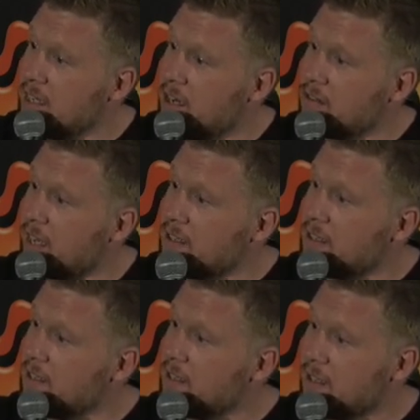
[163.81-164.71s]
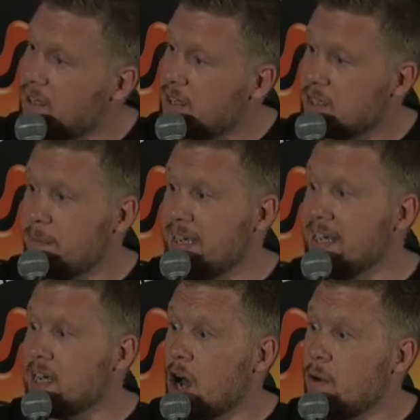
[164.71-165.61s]
You know, kid. It's
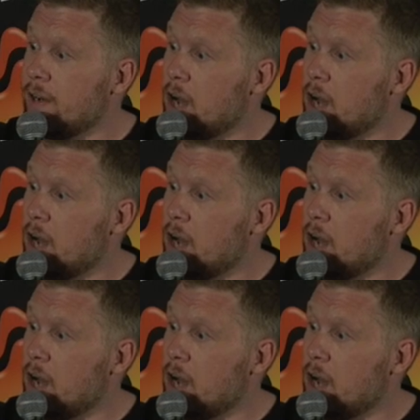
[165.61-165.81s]
been going